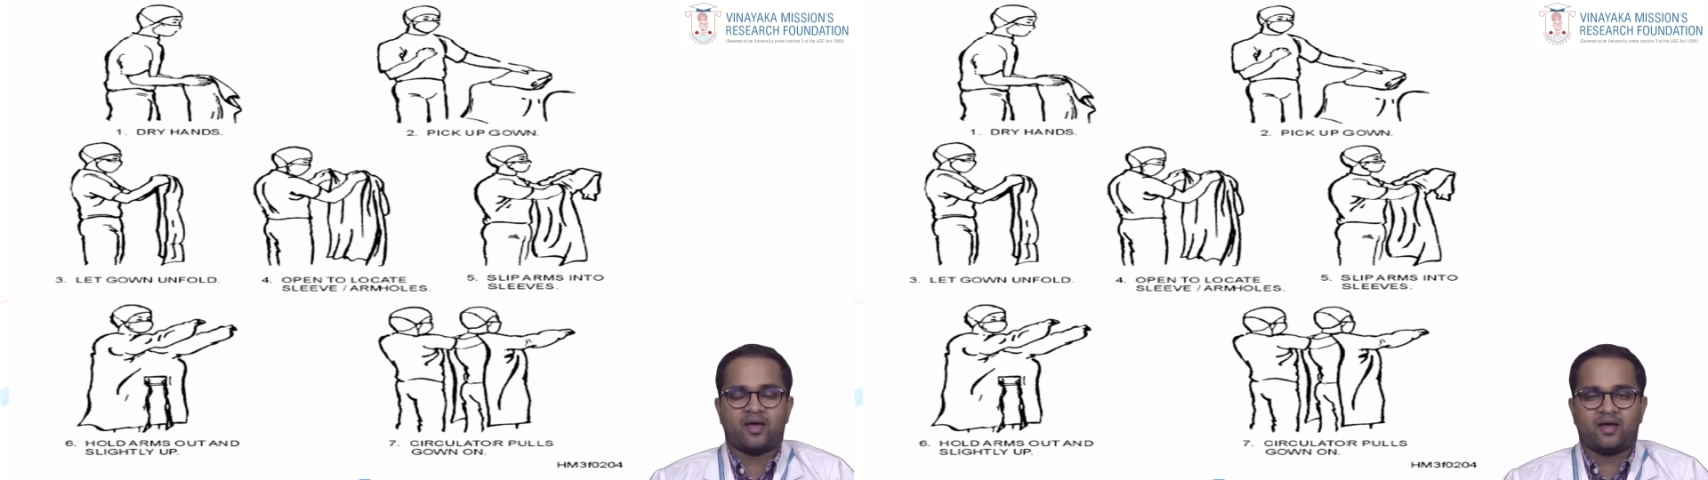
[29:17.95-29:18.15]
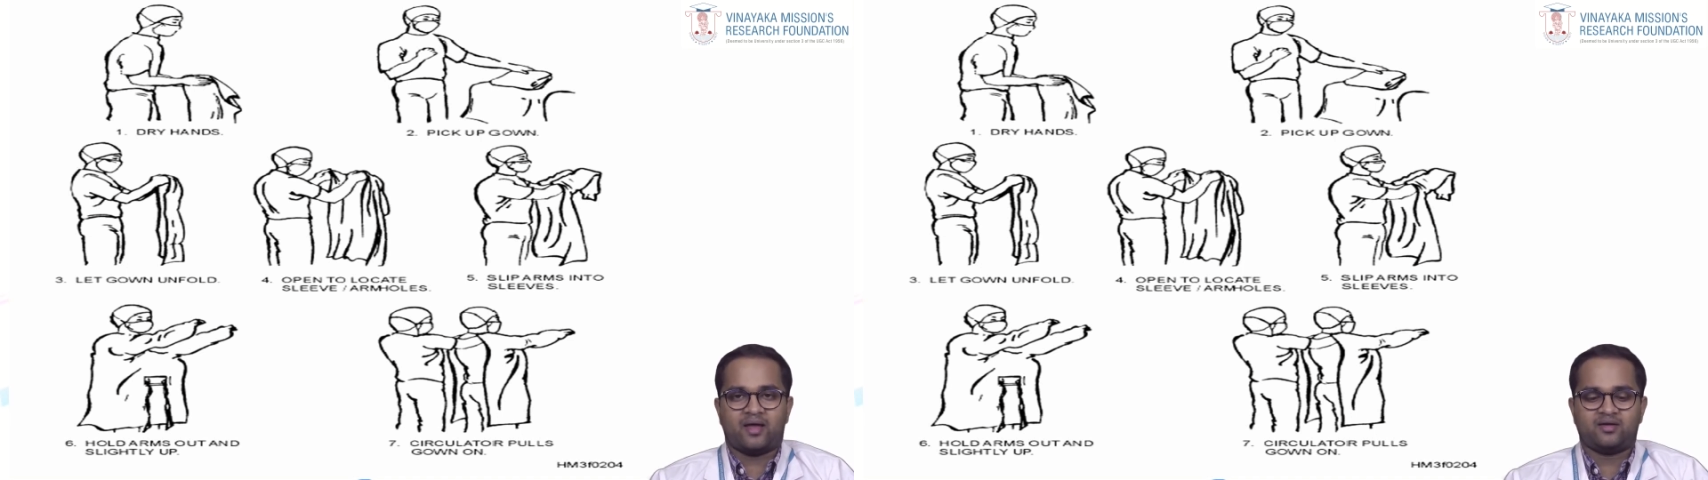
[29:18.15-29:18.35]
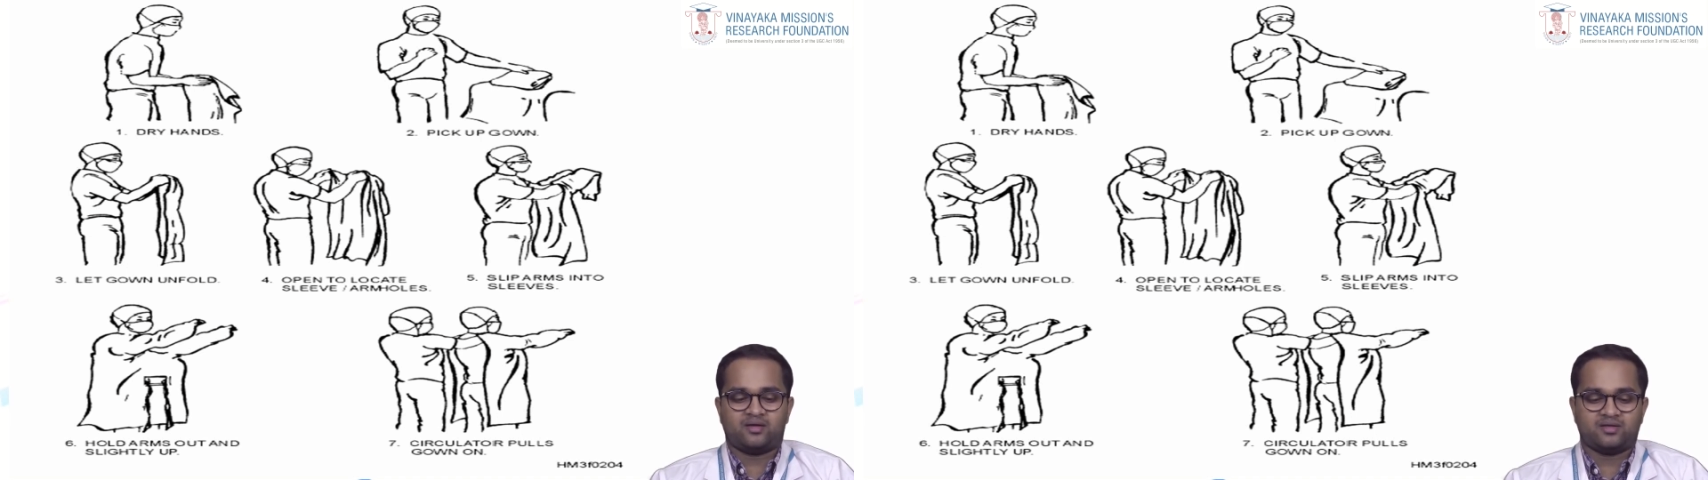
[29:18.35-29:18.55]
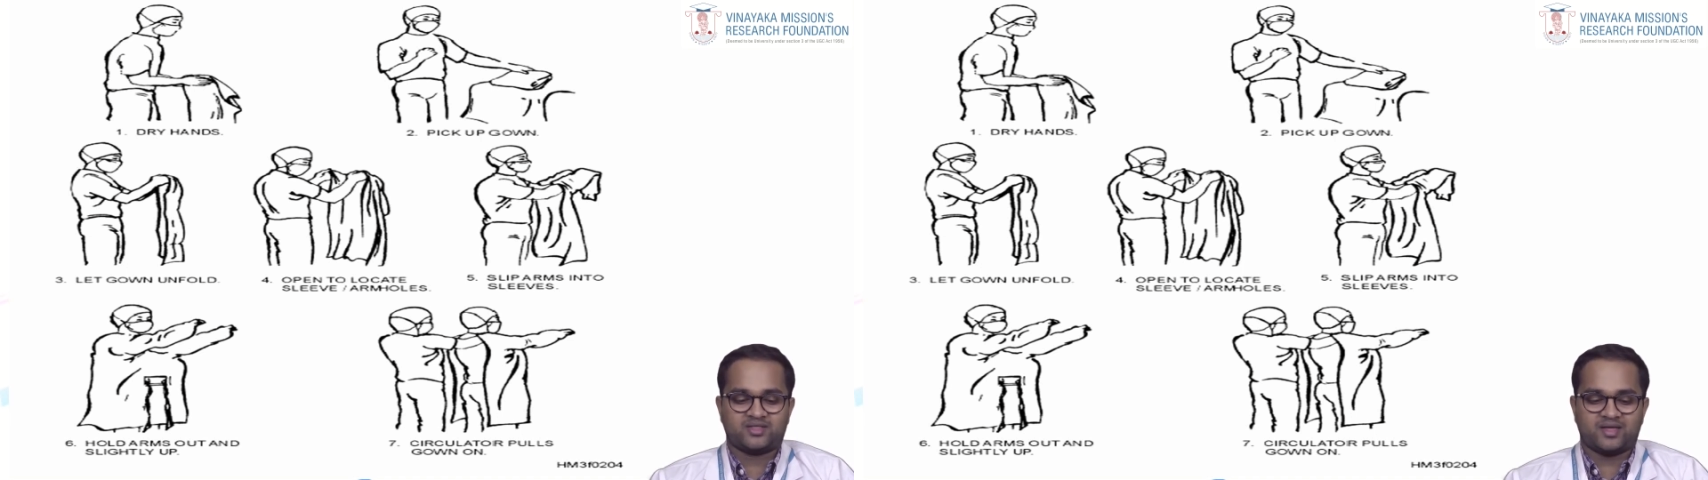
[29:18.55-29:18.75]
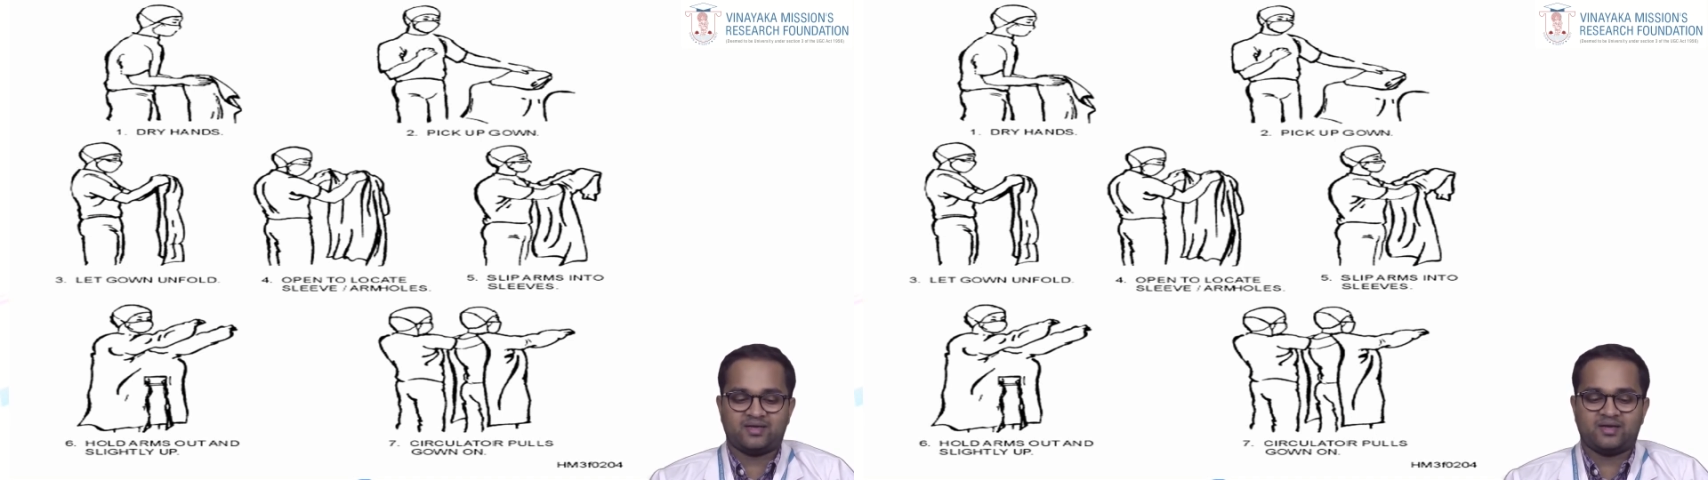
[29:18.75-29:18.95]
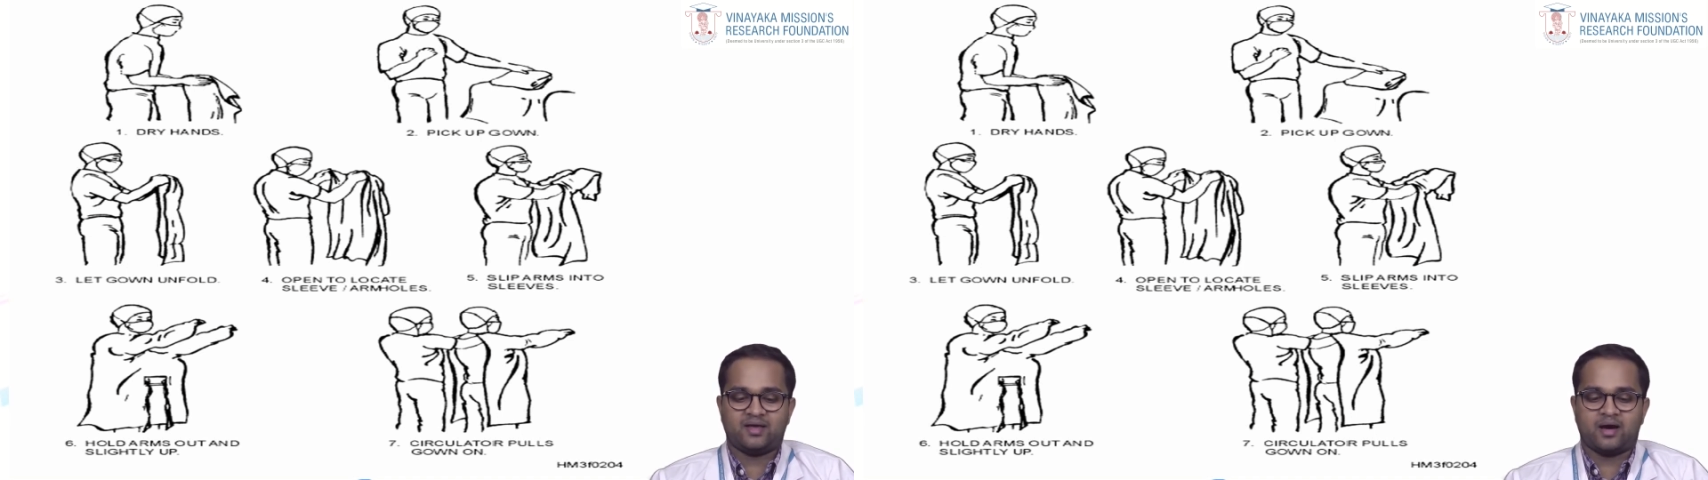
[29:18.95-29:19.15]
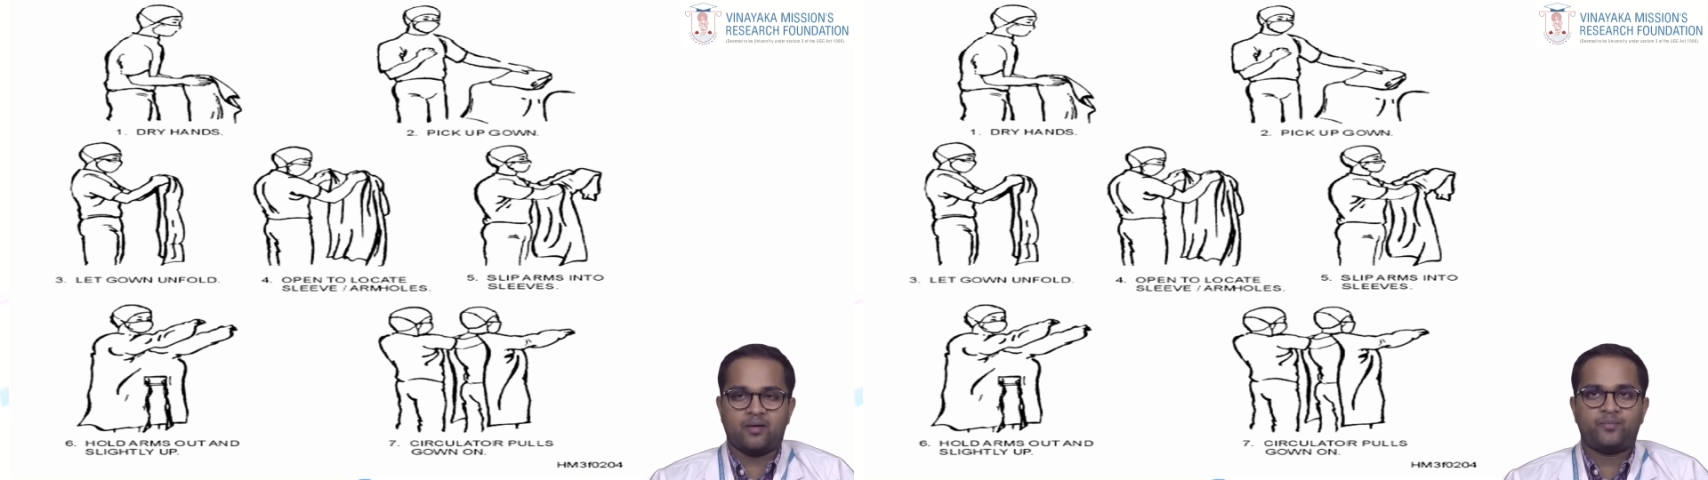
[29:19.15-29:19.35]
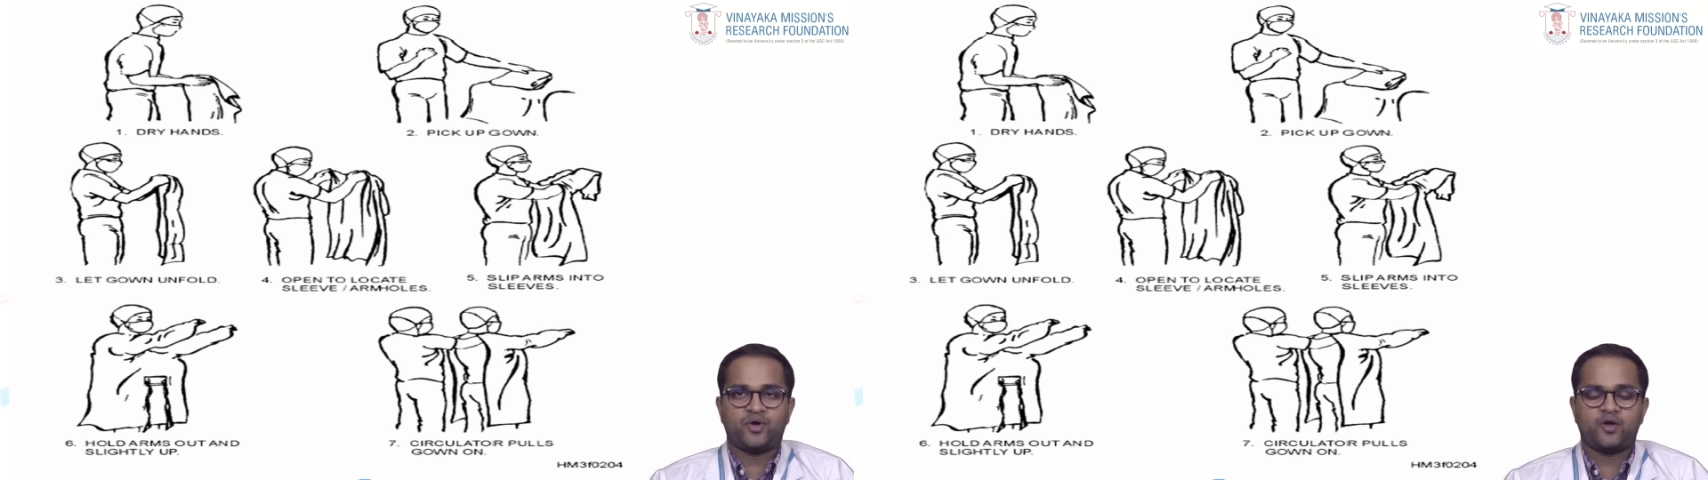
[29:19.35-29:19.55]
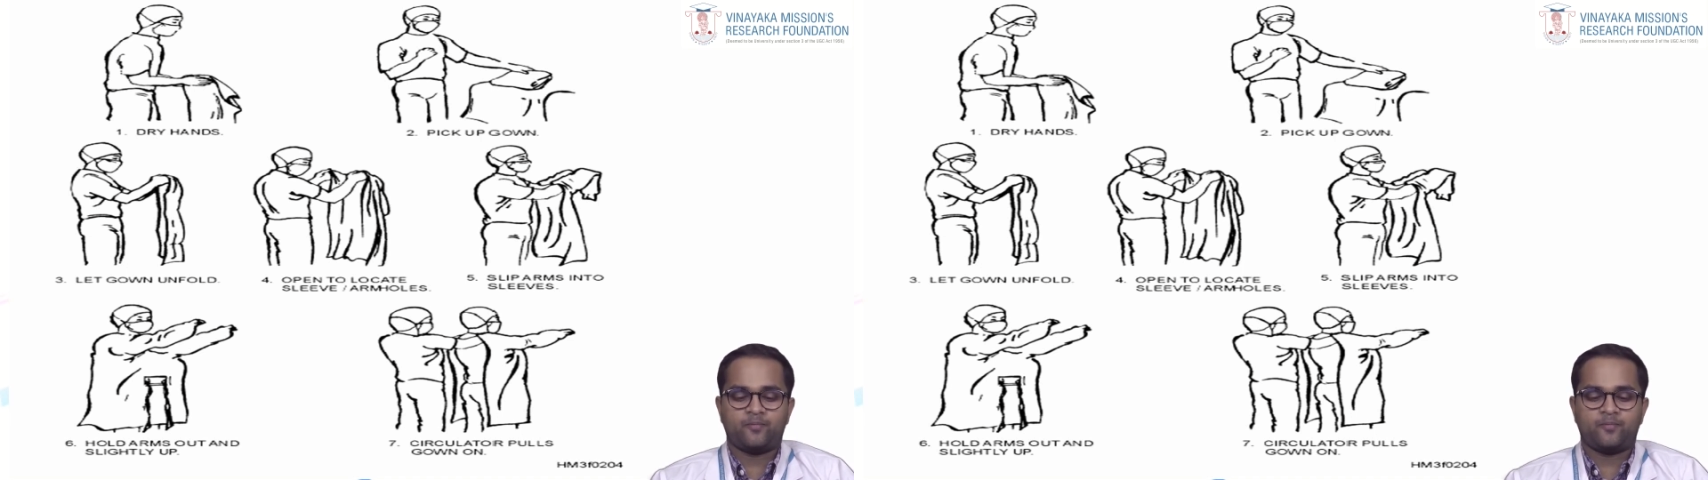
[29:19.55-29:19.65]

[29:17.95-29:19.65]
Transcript: and slightly up.